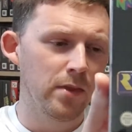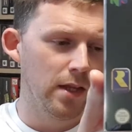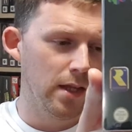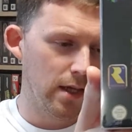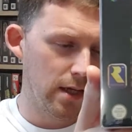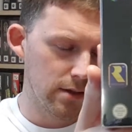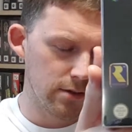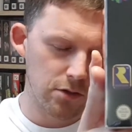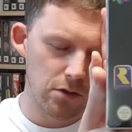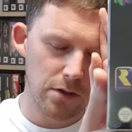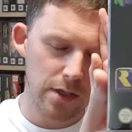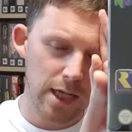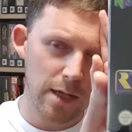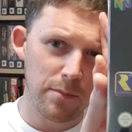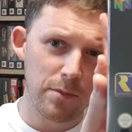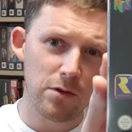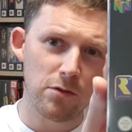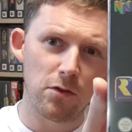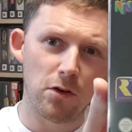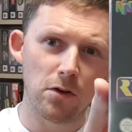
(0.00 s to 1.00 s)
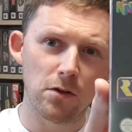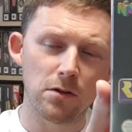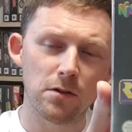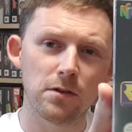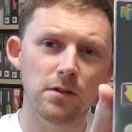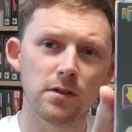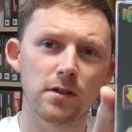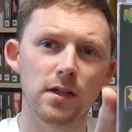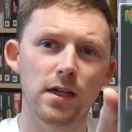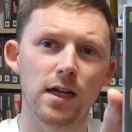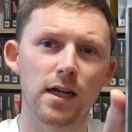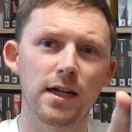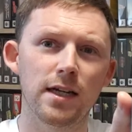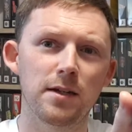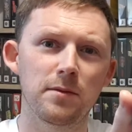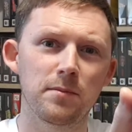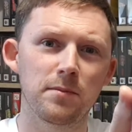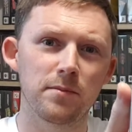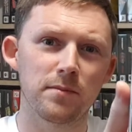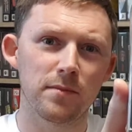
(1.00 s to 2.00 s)
And don't get me wrong, I
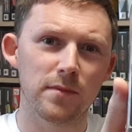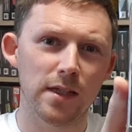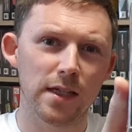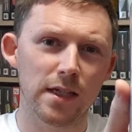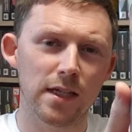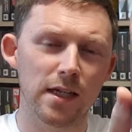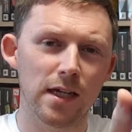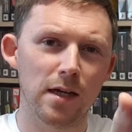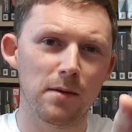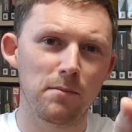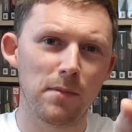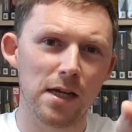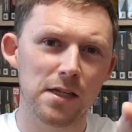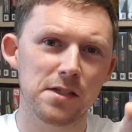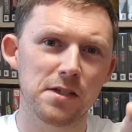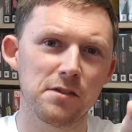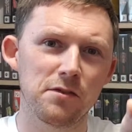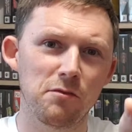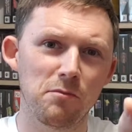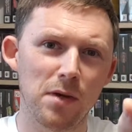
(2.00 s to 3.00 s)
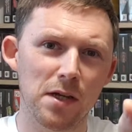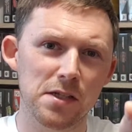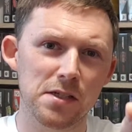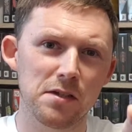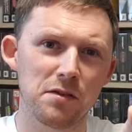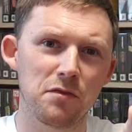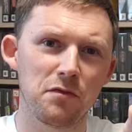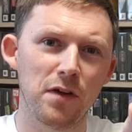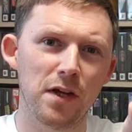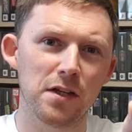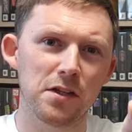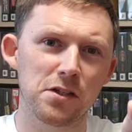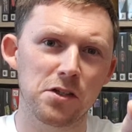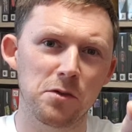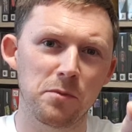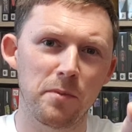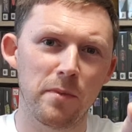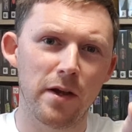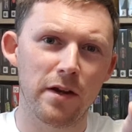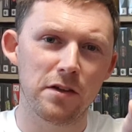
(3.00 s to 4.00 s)
am like a massive fan of
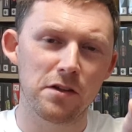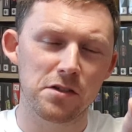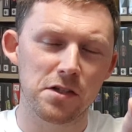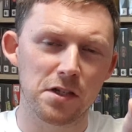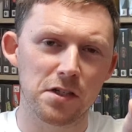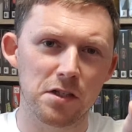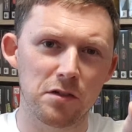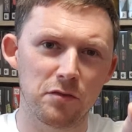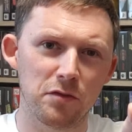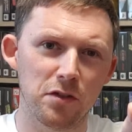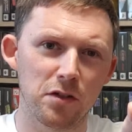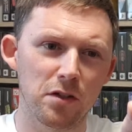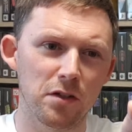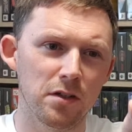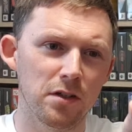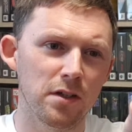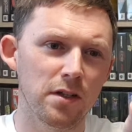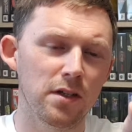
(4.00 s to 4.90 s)
Super Mario 64.